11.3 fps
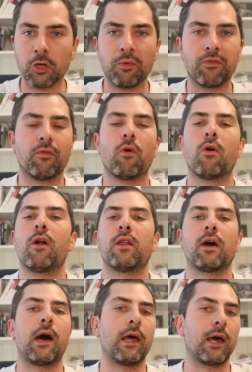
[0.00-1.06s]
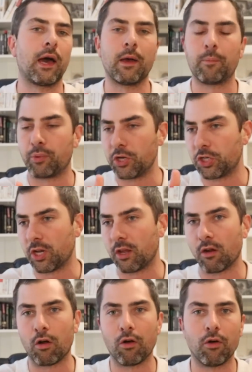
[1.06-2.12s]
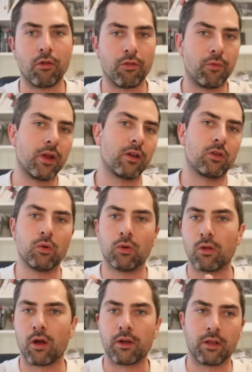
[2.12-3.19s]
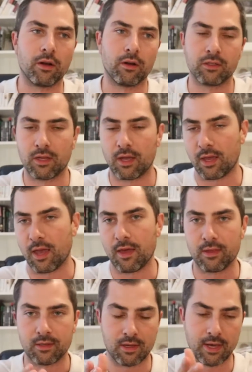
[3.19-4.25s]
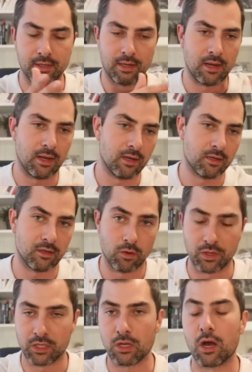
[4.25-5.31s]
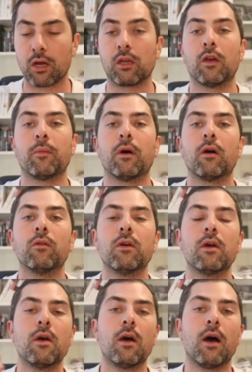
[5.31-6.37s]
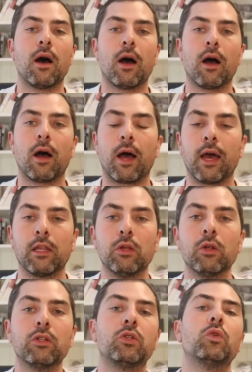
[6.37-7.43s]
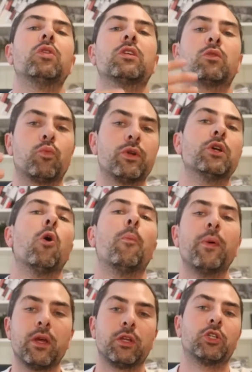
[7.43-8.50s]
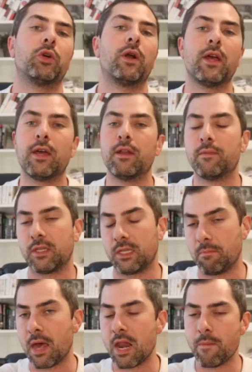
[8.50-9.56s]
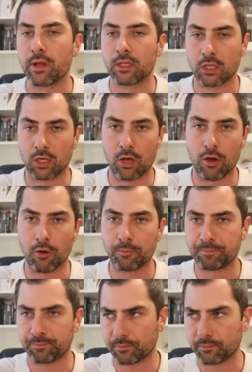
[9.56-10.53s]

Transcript: to before, and I, I, appreciate all the ridicule on here saying, hey, this guy's an idiot, doesn't know what he's talking about. Uh, I alluded to this reopening trade many months ago